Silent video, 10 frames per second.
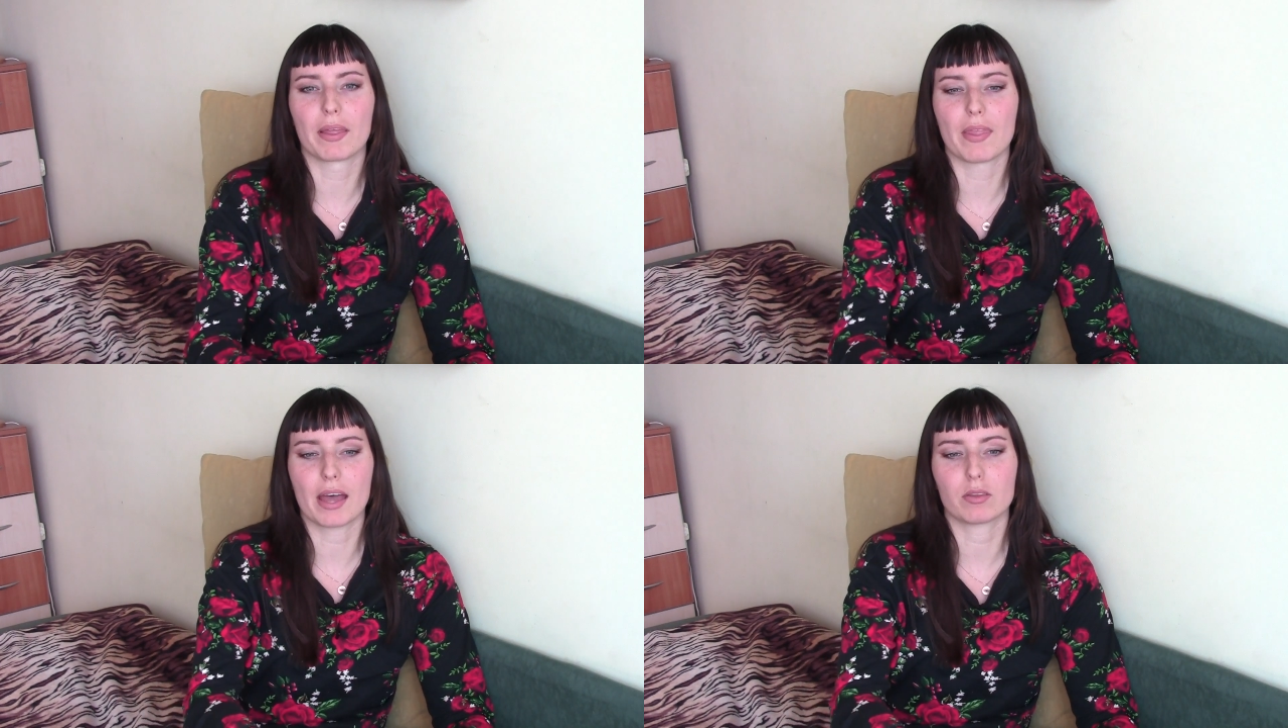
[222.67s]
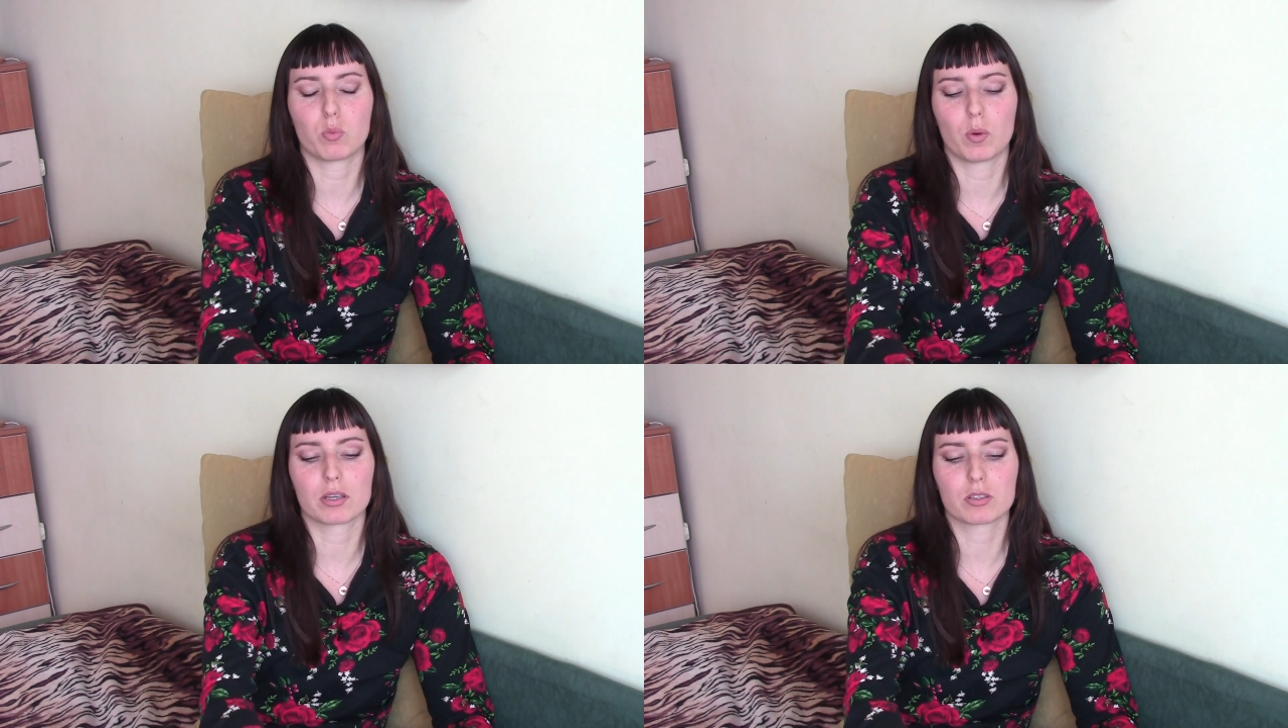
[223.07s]
that
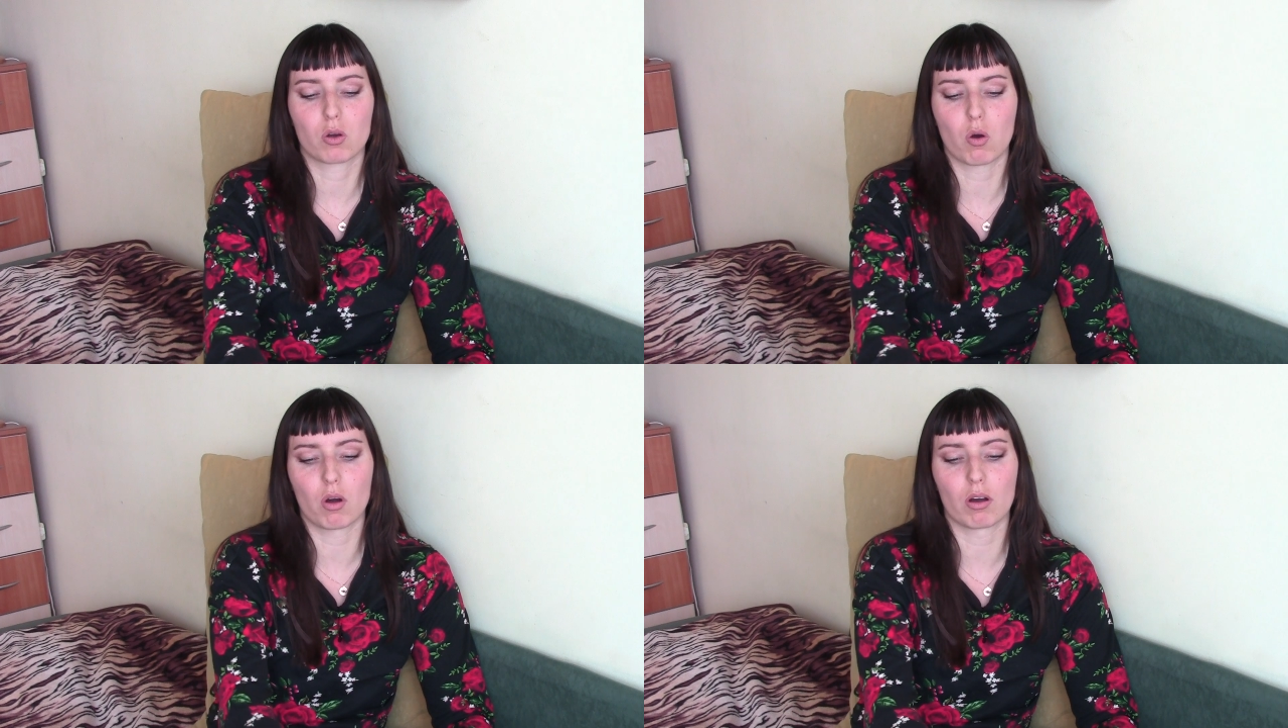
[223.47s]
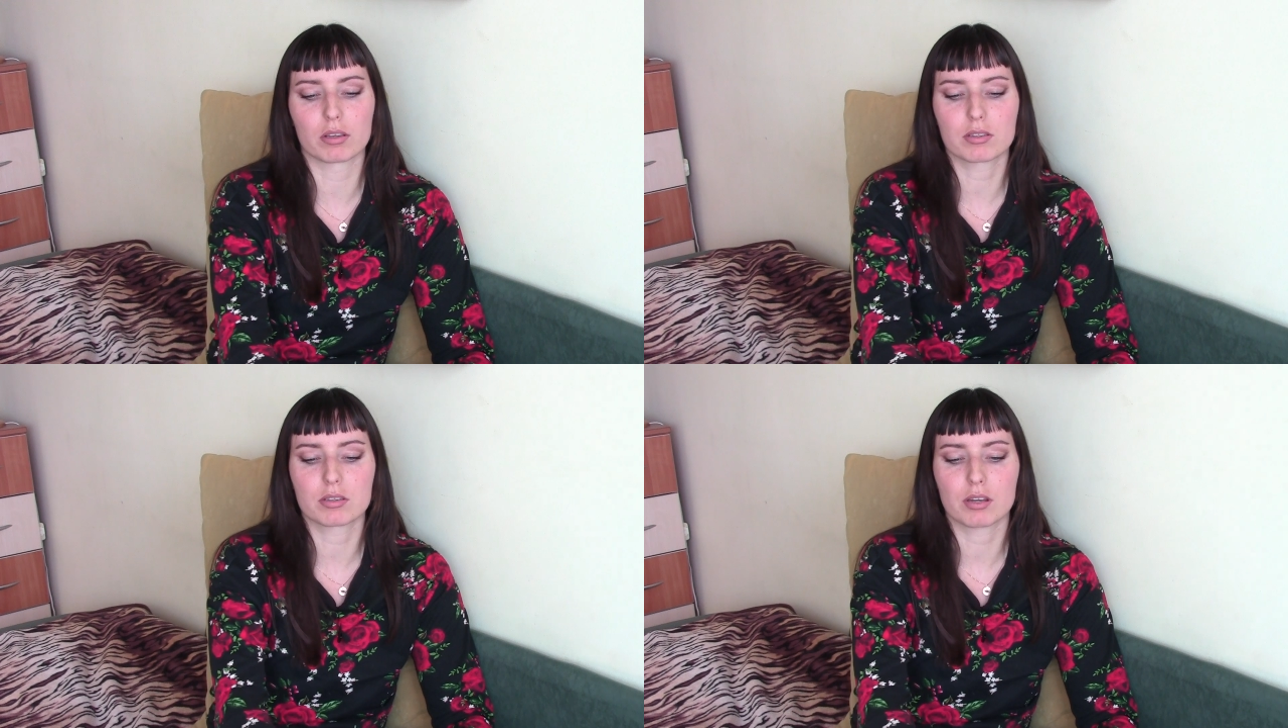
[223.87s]
was
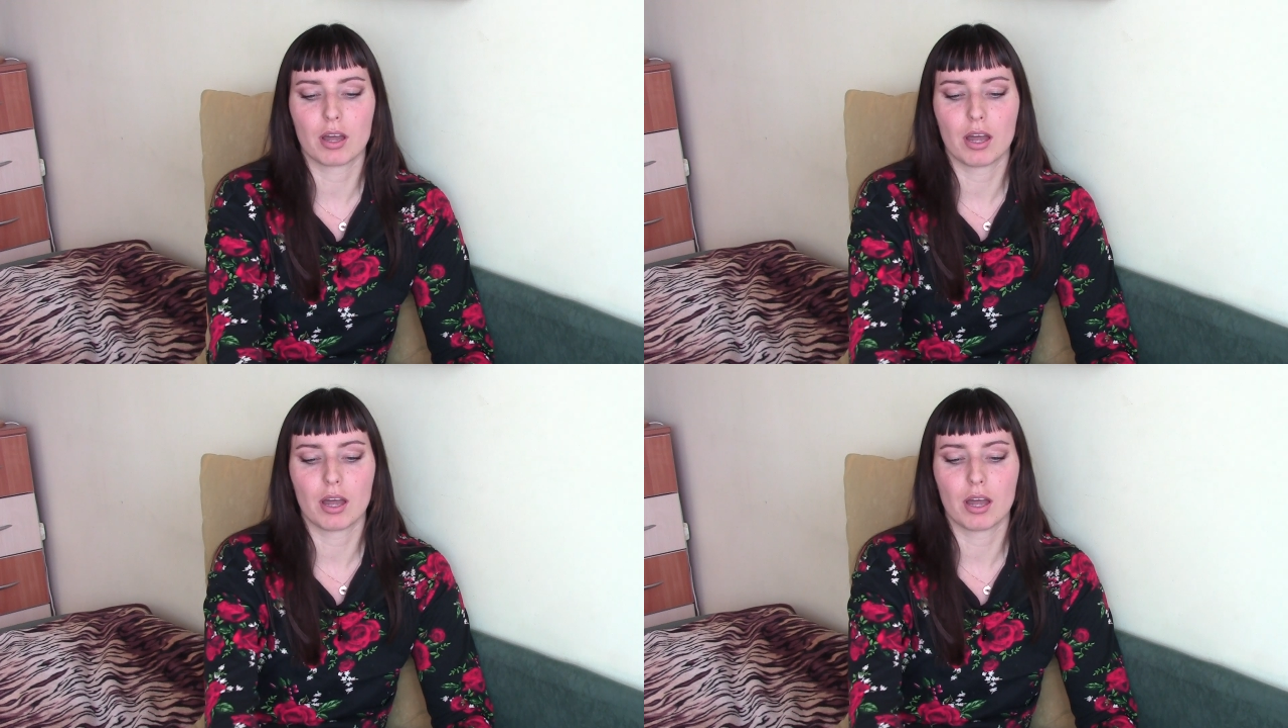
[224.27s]
caused